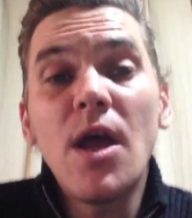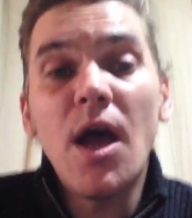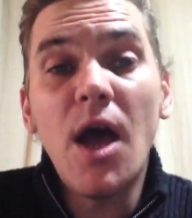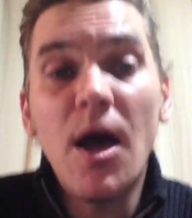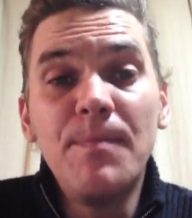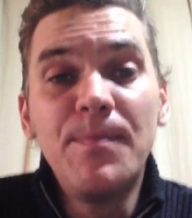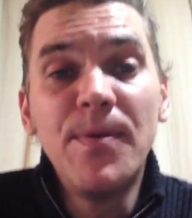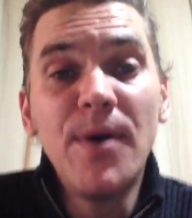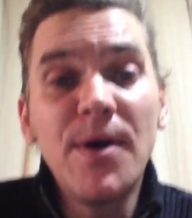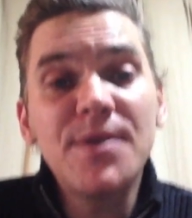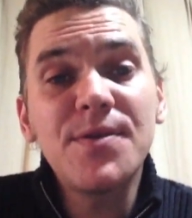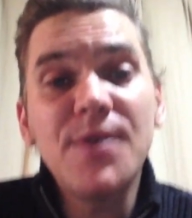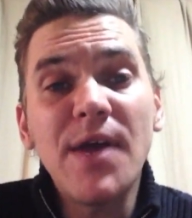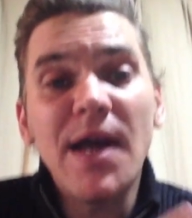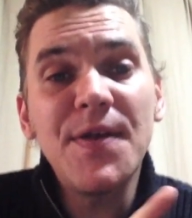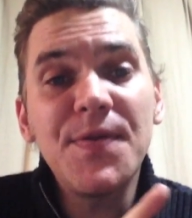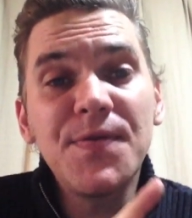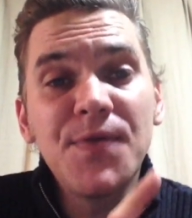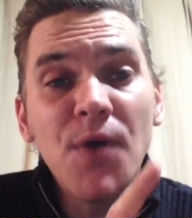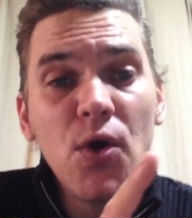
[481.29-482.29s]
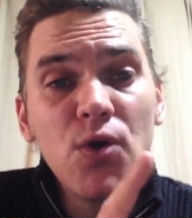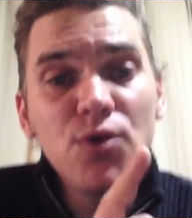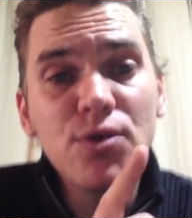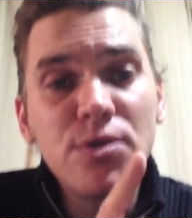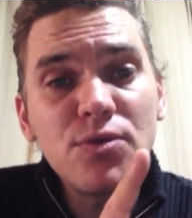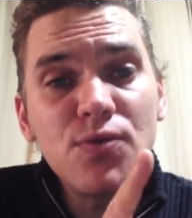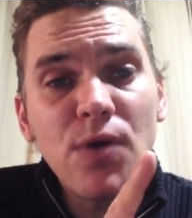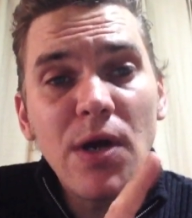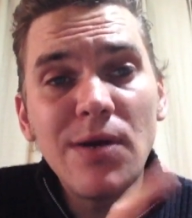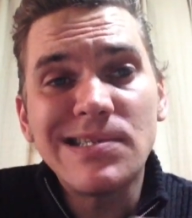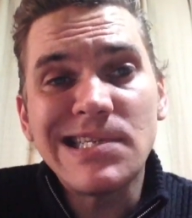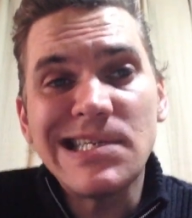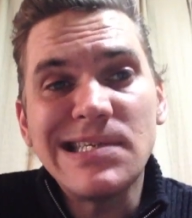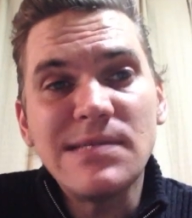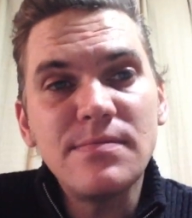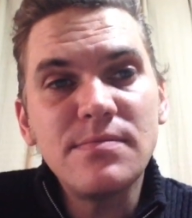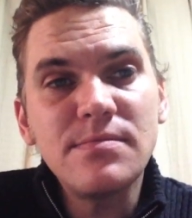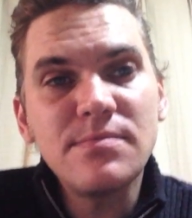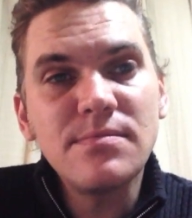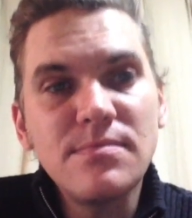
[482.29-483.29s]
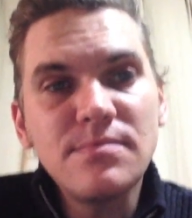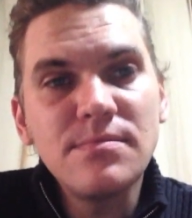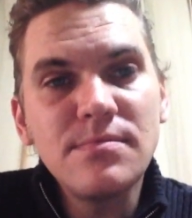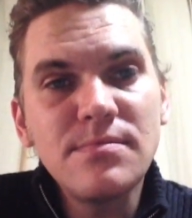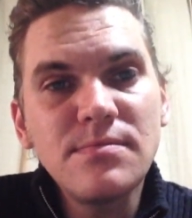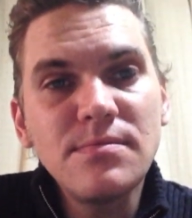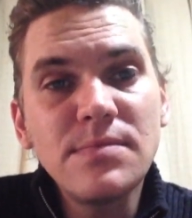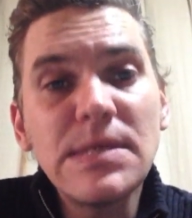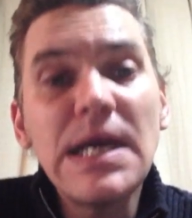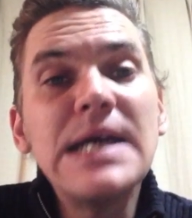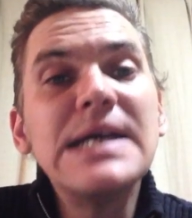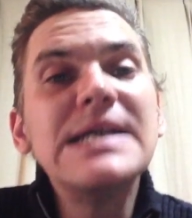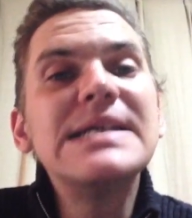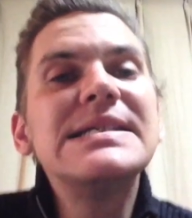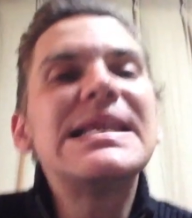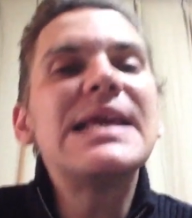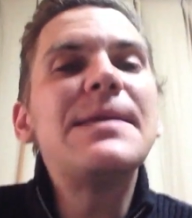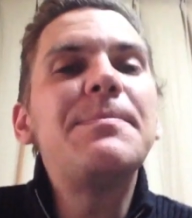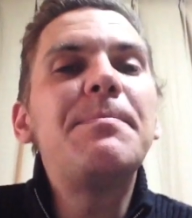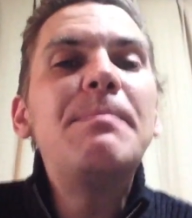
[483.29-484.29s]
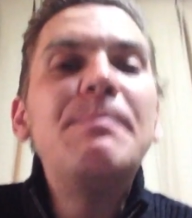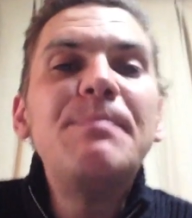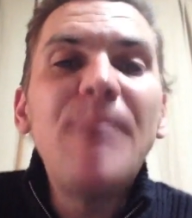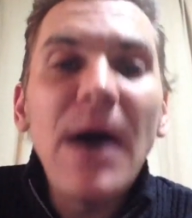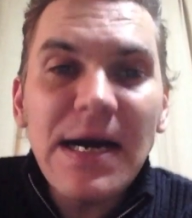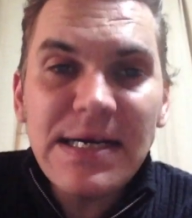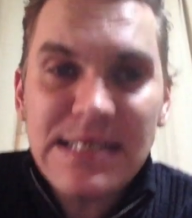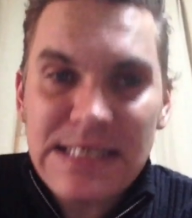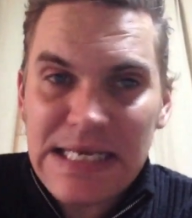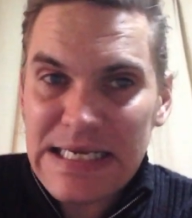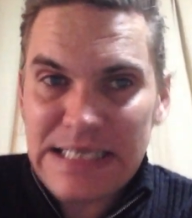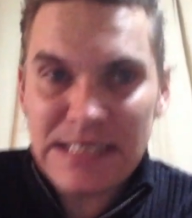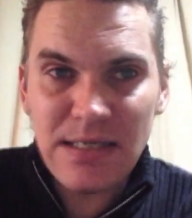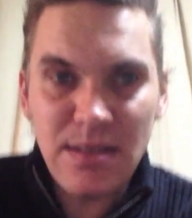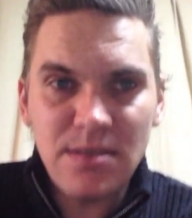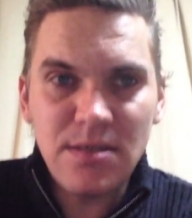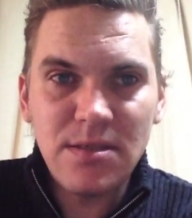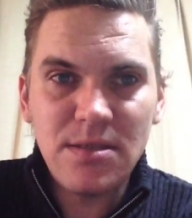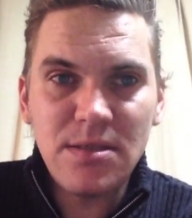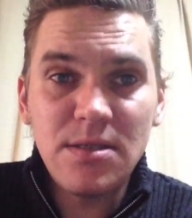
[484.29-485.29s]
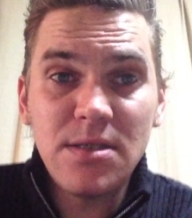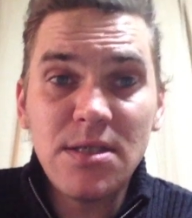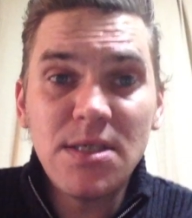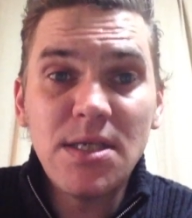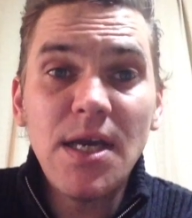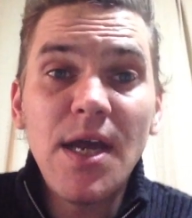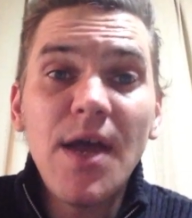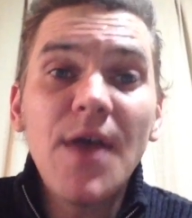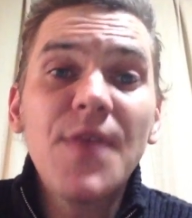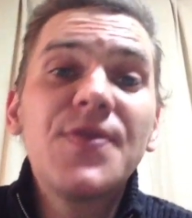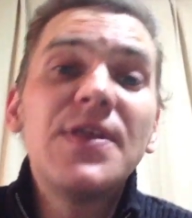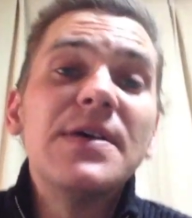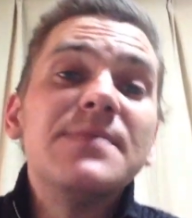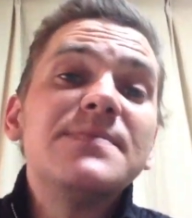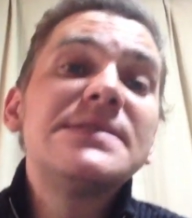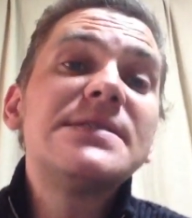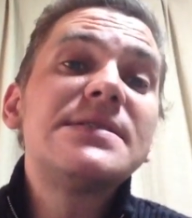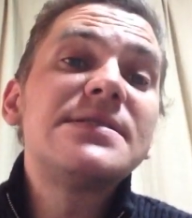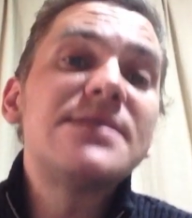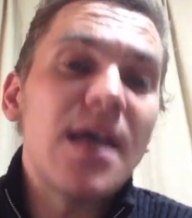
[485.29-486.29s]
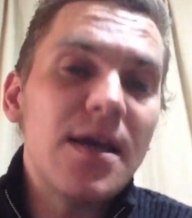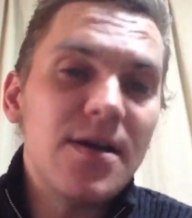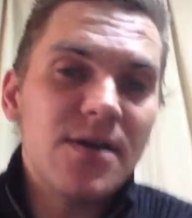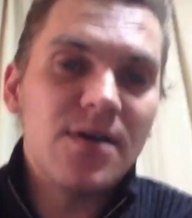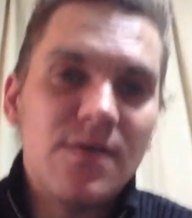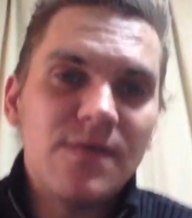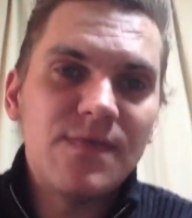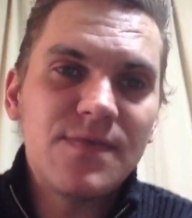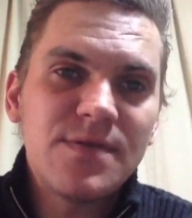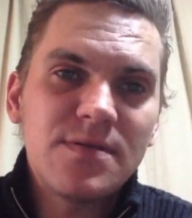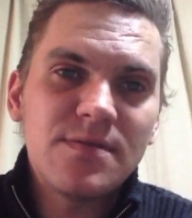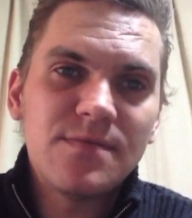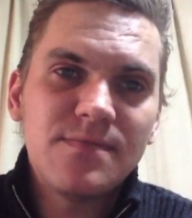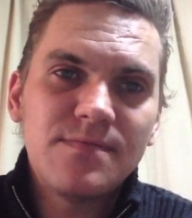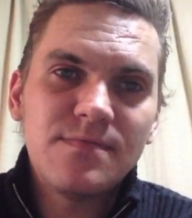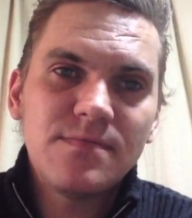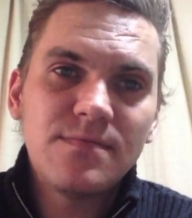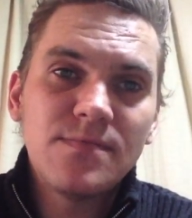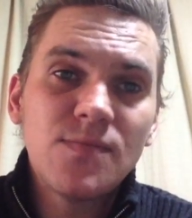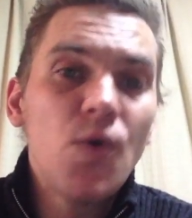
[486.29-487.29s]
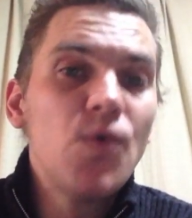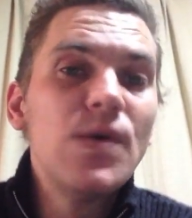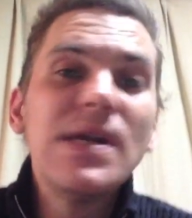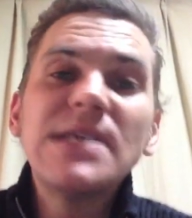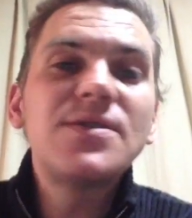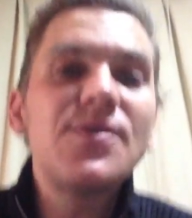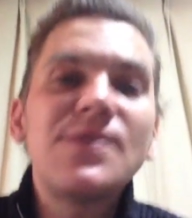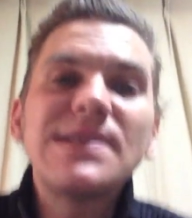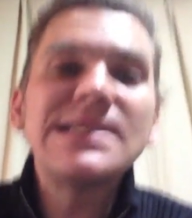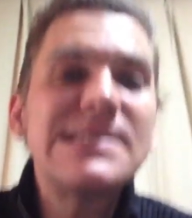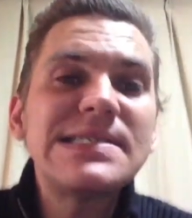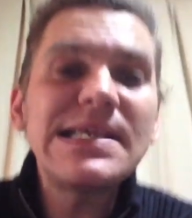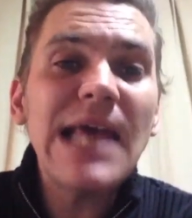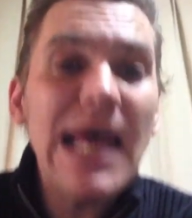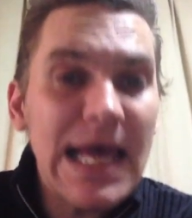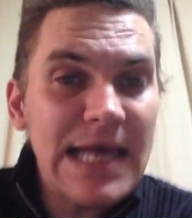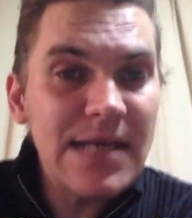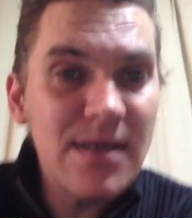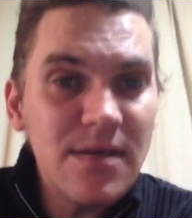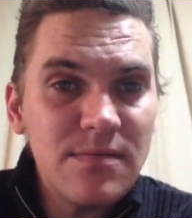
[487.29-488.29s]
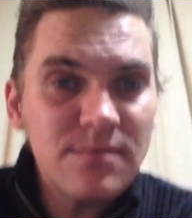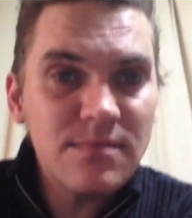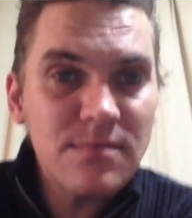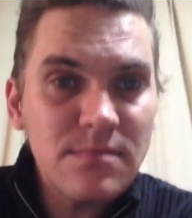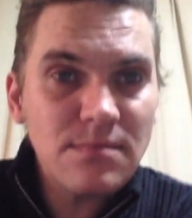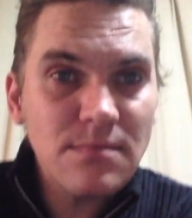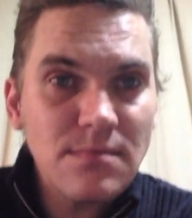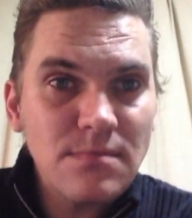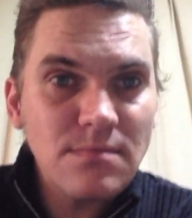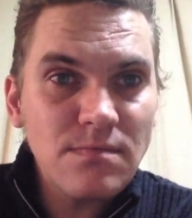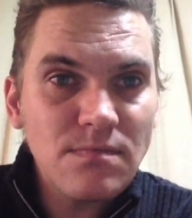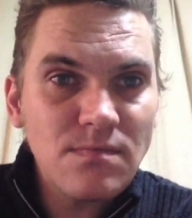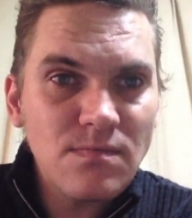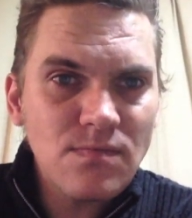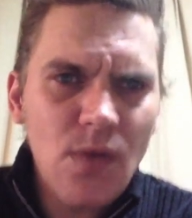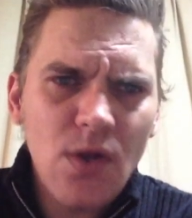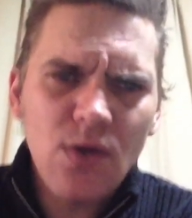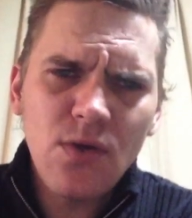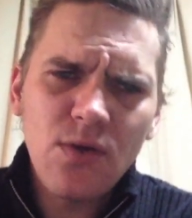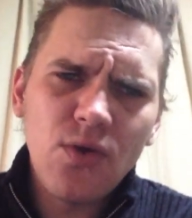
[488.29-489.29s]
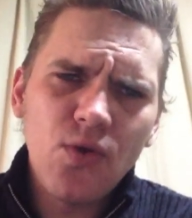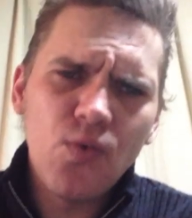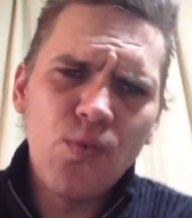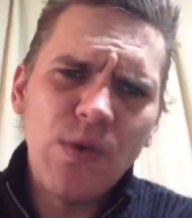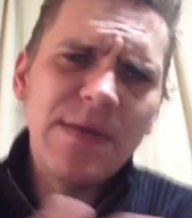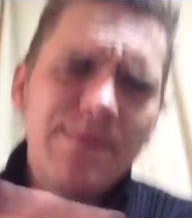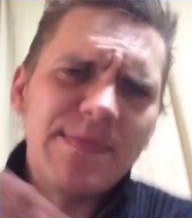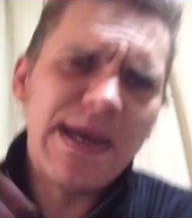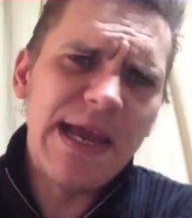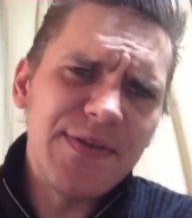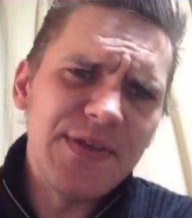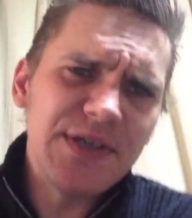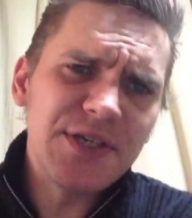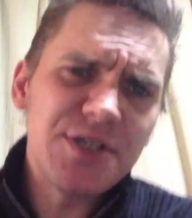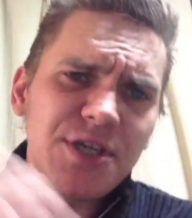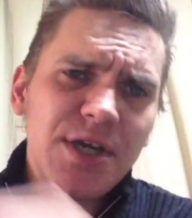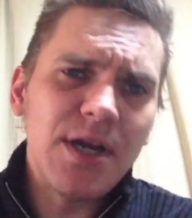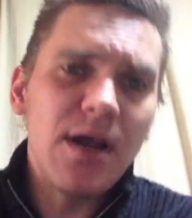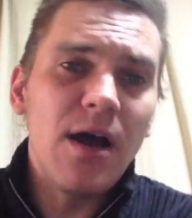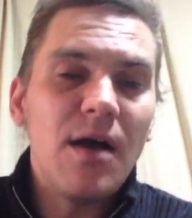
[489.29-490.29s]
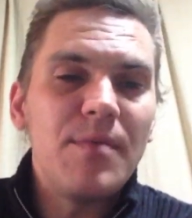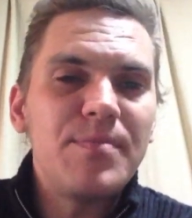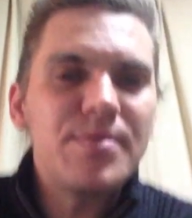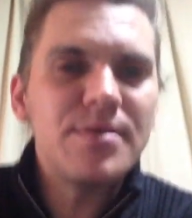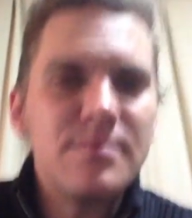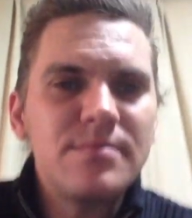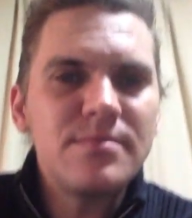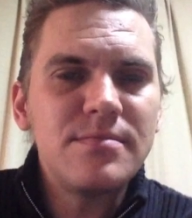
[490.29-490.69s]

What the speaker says: A book that those who wrote it debunked it themselves, who literally said, "We made this shit up.